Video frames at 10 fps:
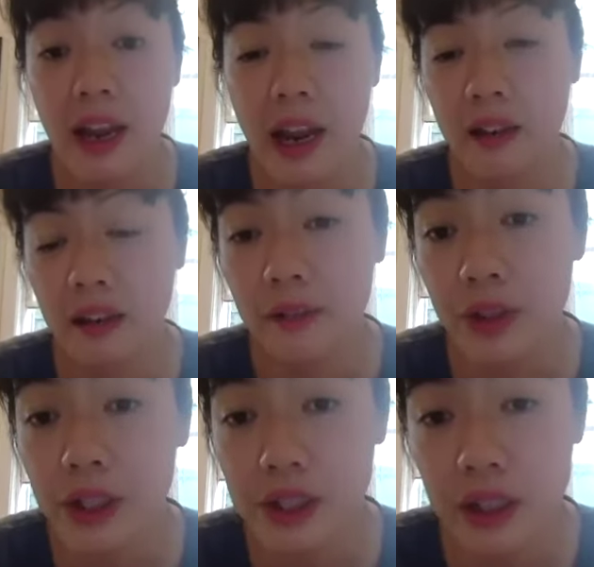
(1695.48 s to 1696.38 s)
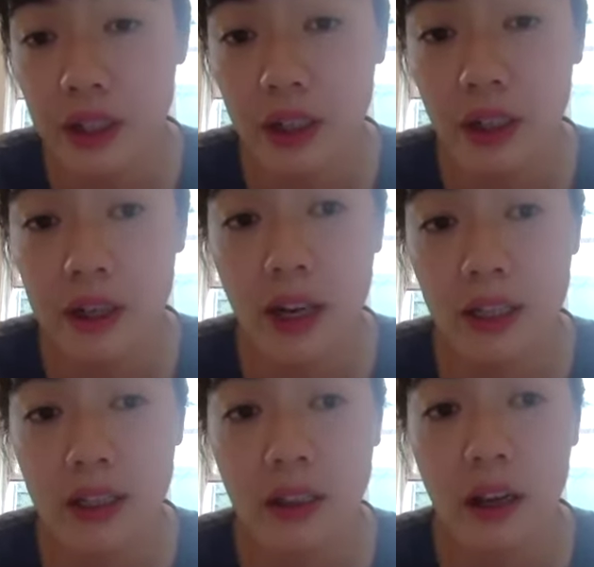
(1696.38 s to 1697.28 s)
And in the first year in
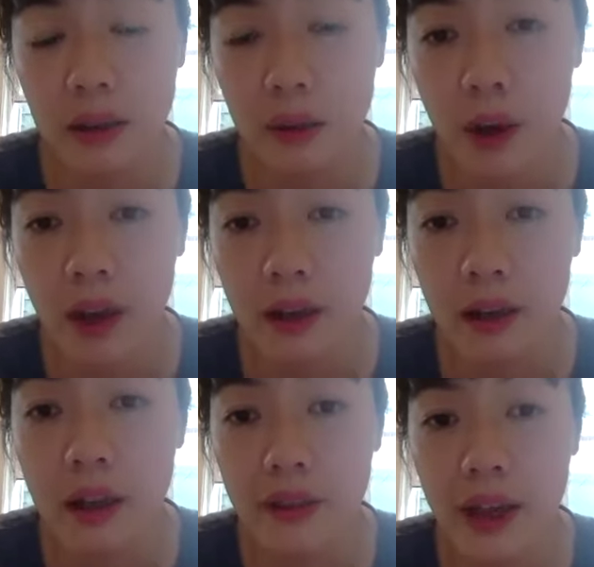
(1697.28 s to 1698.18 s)
1991